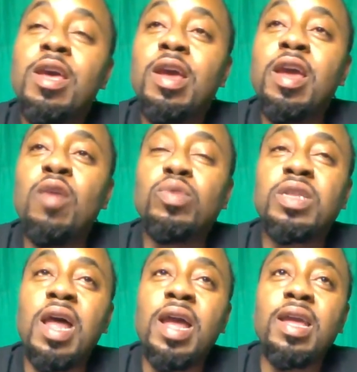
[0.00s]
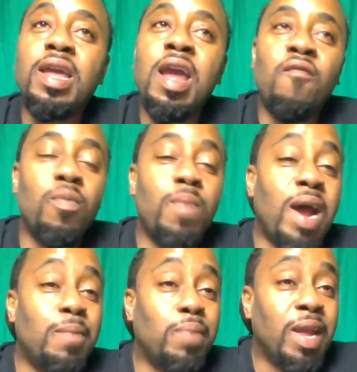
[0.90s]
it was like
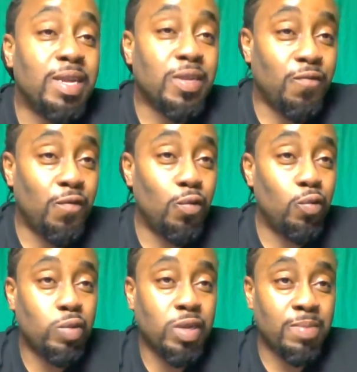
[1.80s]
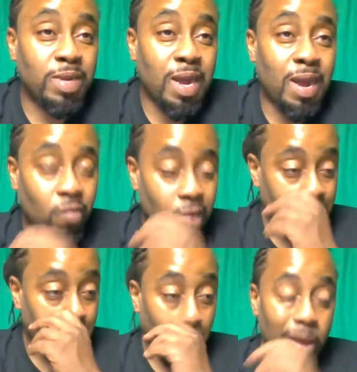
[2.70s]
everybody plays a fool sometime, right?
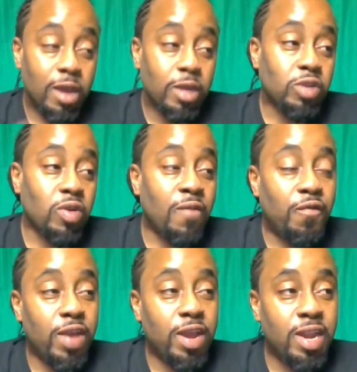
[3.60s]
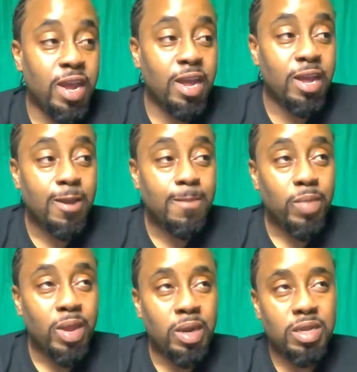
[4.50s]
So I figured that
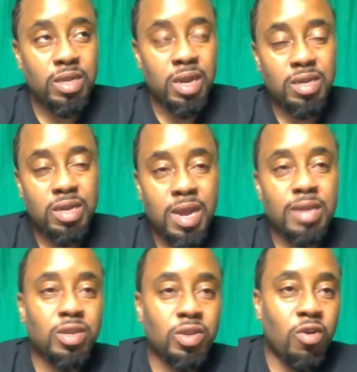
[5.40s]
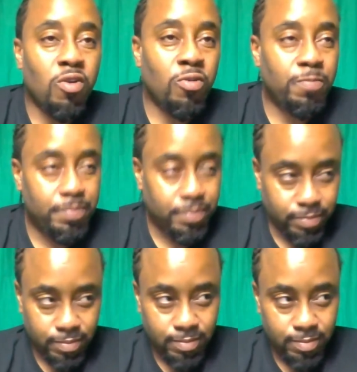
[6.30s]
listening to that song,
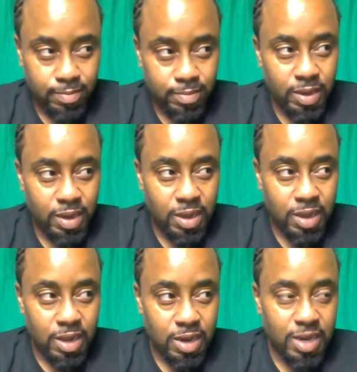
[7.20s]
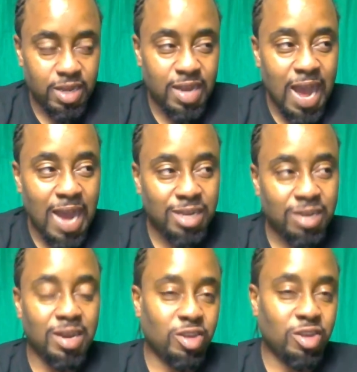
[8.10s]
this guy
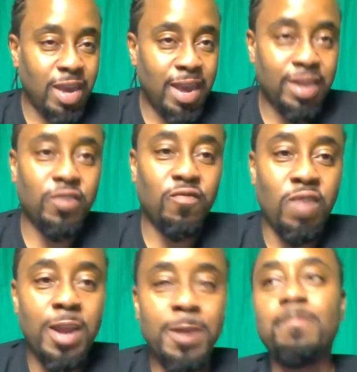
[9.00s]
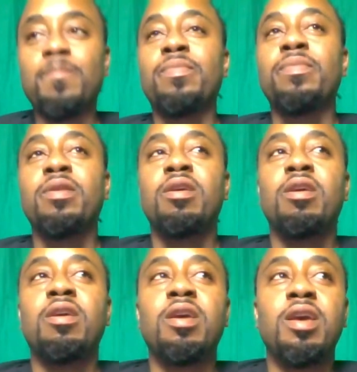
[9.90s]
took a chance, right?
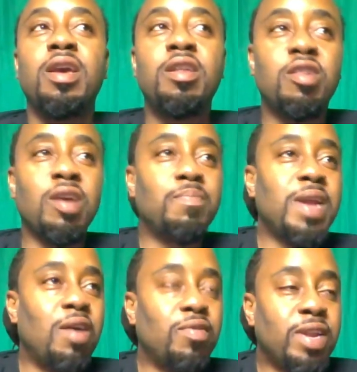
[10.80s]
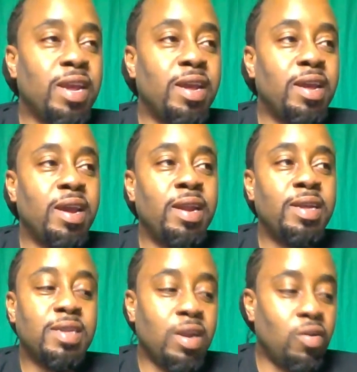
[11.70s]
He jumped out there and he
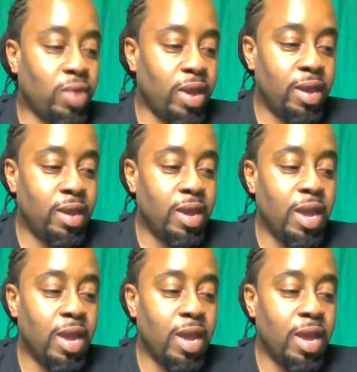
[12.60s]
said, okay. And